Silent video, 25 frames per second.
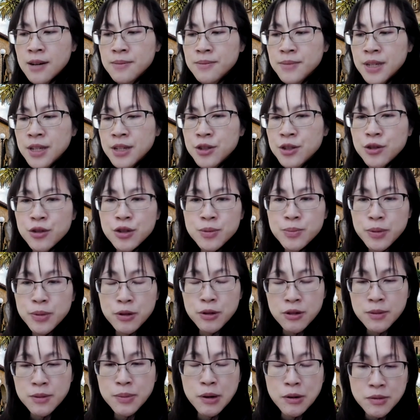induced
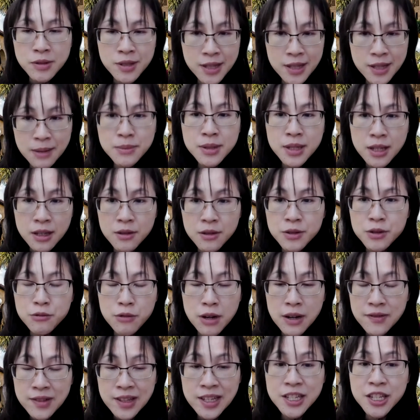pluripotent stem cell
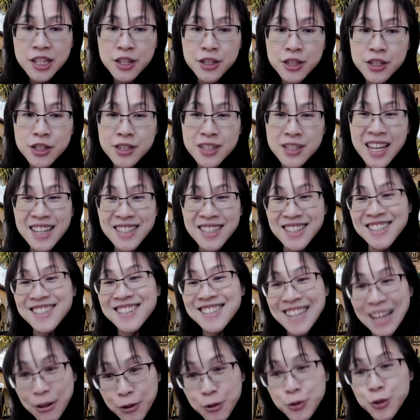derived lineages as a
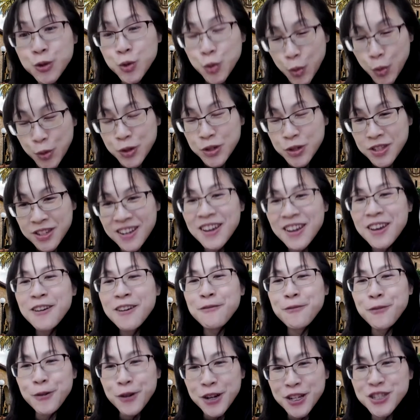cell source
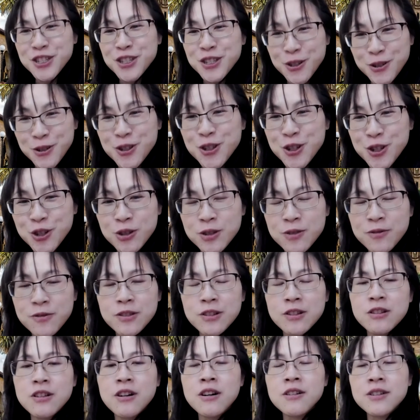for engineered tissues. For
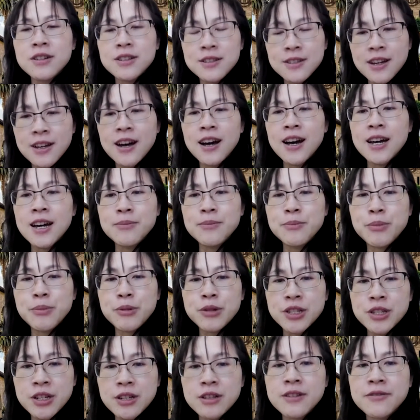the longest time,
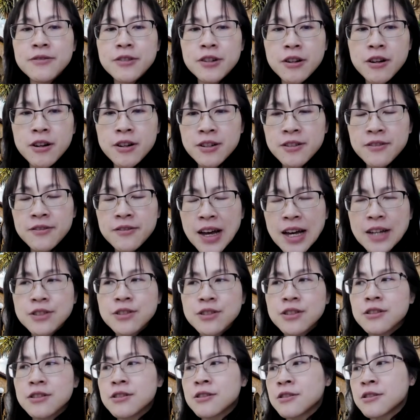particularly for
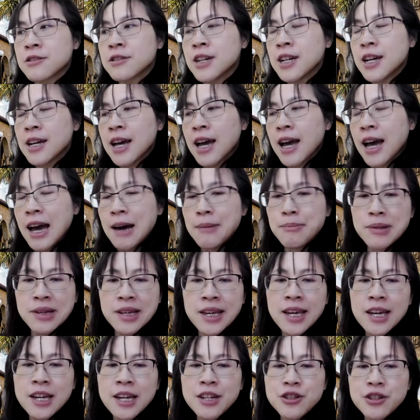cardiovascular
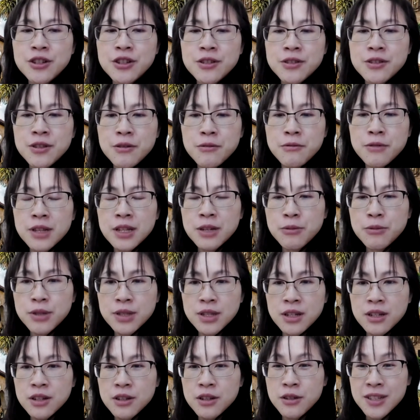application, there really
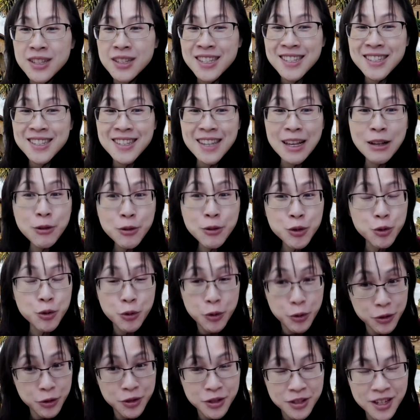wasn't a good cell
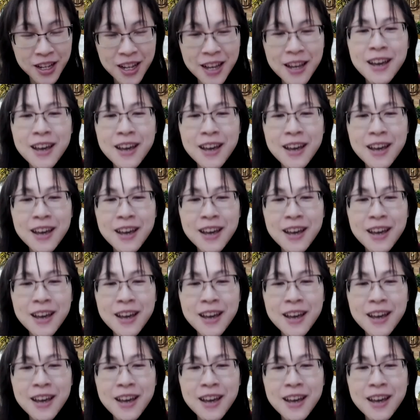source